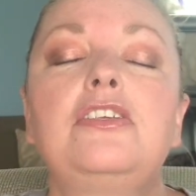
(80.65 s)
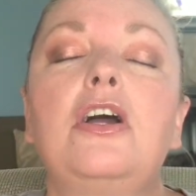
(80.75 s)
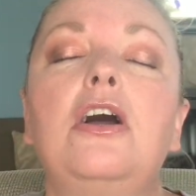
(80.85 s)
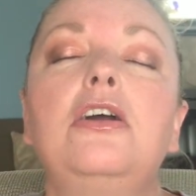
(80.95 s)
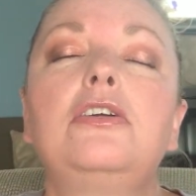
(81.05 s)

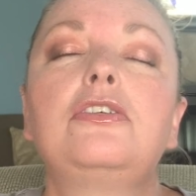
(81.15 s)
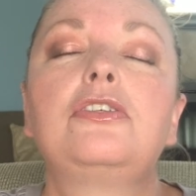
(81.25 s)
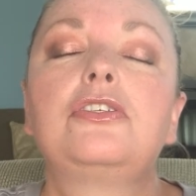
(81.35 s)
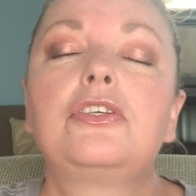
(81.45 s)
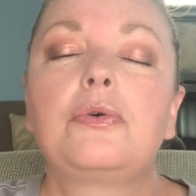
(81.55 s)
are
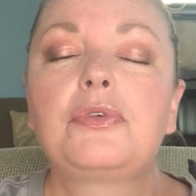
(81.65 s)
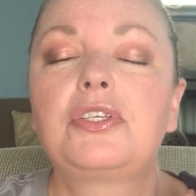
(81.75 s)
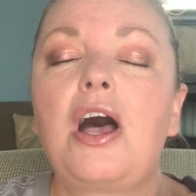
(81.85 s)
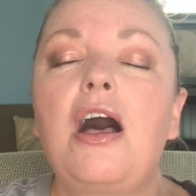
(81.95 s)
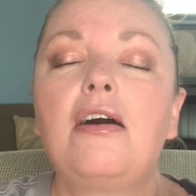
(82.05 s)
so
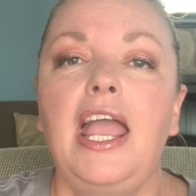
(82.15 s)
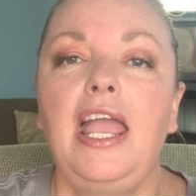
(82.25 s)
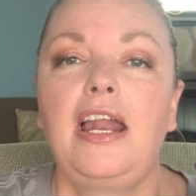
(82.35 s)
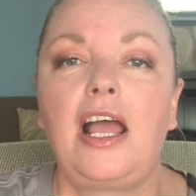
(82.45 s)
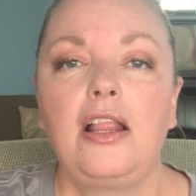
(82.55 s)
soft
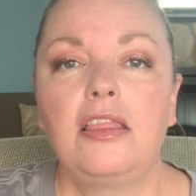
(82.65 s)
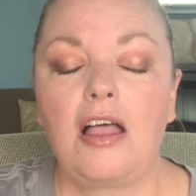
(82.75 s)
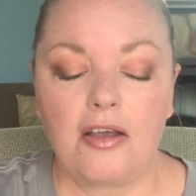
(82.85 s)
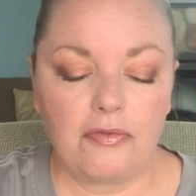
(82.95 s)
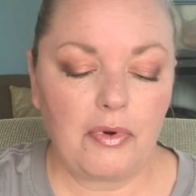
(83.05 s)
and I
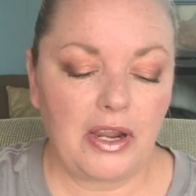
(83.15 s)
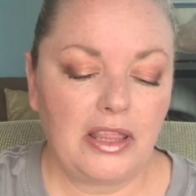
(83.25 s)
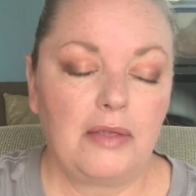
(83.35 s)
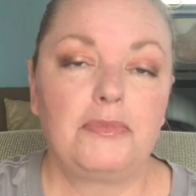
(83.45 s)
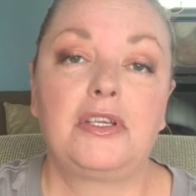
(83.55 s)
love
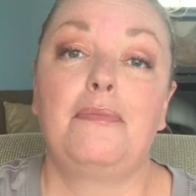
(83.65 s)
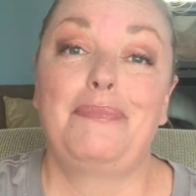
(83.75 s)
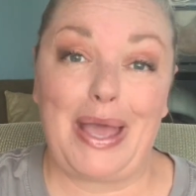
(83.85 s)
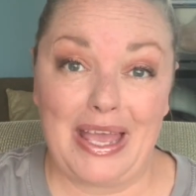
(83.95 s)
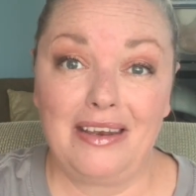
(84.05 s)
wearing them to
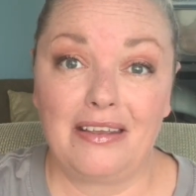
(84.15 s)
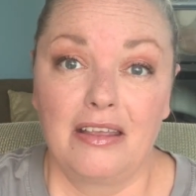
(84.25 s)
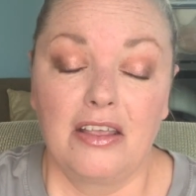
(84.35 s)
bed.